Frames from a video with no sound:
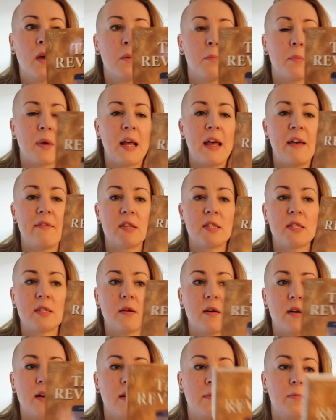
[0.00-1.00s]
But I haven't
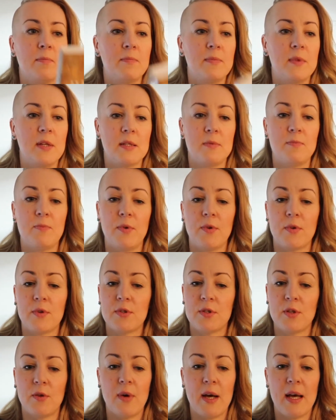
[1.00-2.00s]
started this book,
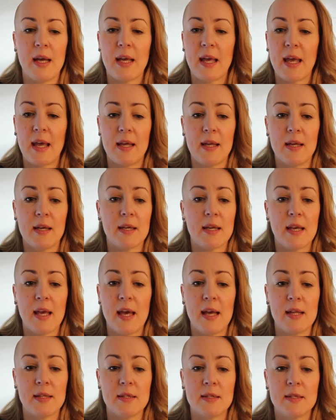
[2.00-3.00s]
so I
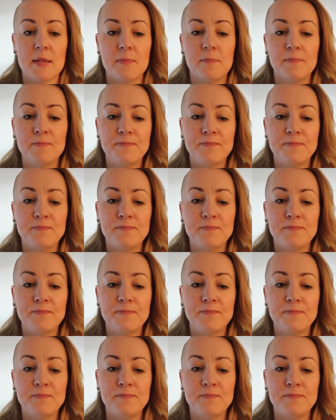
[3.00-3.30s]
can't